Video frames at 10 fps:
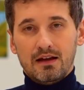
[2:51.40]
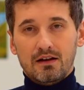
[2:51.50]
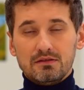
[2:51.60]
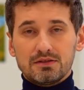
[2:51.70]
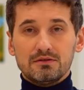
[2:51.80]

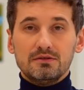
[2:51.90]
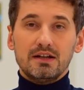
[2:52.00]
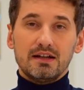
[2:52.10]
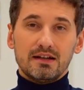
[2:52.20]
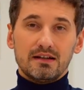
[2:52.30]
Also,
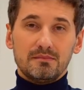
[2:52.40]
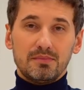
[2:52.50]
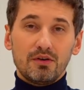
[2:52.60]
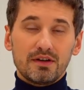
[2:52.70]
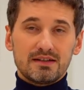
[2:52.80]

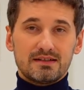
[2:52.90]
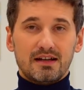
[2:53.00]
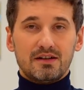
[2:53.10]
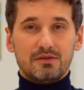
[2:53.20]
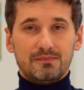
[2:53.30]
employers
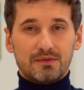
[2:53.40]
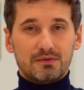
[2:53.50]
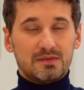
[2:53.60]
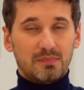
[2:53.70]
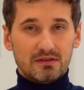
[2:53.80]
are
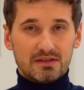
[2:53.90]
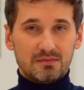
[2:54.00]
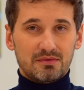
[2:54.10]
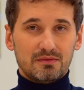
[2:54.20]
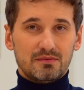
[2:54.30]

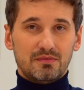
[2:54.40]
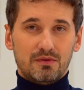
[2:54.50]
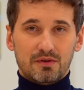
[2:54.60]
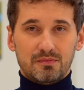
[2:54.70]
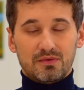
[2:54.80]
responsible
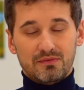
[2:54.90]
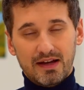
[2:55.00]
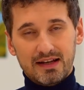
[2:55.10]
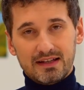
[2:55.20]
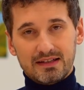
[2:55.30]
for
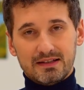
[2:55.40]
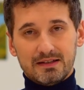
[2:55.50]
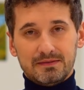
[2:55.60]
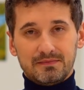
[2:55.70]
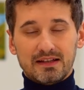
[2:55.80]
providing
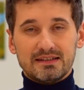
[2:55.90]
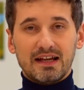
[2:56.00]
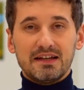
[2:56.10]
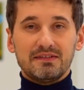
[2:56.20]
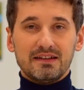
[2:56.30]
a
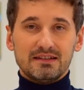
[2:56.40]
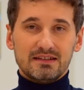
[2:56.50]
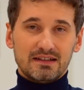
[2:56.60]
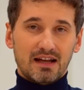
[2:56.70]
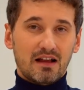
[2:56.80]
safe and
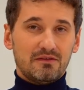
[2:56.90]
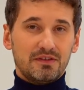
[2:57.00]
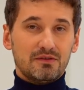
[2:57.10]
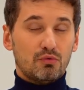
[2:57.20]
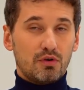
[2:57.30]

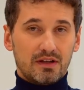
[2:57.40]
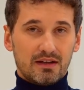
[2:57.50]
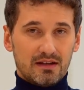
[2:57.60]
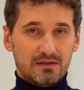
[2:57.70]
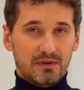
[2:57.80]
healthy
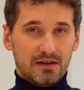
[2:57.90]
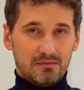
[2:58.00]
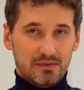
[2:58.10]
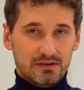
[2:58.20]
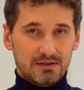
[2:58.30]
working
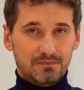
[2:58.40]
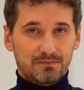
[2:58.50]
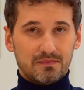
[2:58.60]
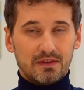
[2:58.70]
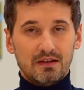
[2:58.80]
environment.
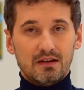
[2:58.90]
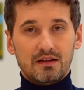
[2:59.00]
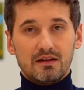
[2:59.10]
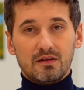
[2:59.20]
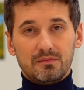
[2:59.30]

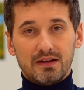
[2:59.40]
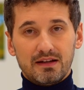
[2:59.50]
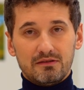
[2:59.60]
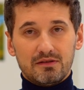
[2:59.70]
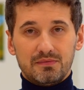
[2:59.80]

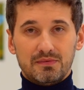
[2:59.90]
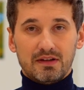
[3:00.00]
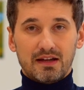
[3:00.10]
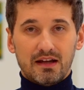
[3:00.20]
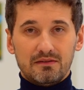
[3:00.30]
Comply with
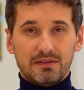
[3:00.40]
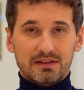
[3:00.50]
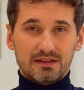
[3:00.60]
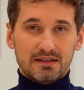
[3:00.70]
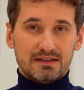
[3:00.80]
health
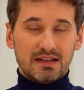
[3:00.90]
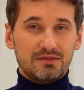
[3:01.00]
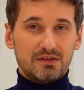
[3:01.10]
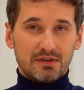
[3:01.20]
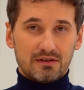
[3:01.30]
and
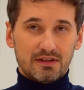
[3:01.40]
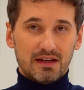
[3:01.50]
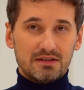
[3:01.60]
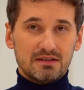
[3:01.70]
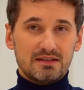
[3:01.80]
safety
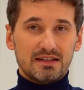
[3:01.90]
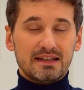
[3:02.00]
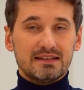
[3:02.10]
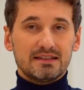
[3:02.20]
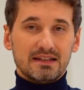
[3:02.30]
regulations
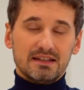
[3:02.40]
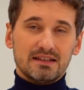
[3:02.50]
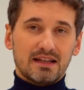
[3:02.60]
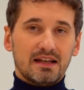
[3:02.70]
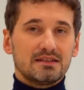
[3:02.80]
is, in
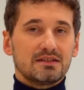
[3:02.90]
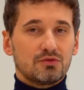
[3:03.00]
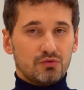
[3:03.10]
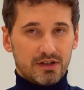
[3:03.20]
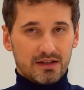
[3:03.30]
this case,
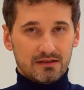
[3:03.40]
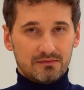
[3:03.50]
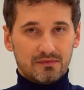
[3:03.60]
critical.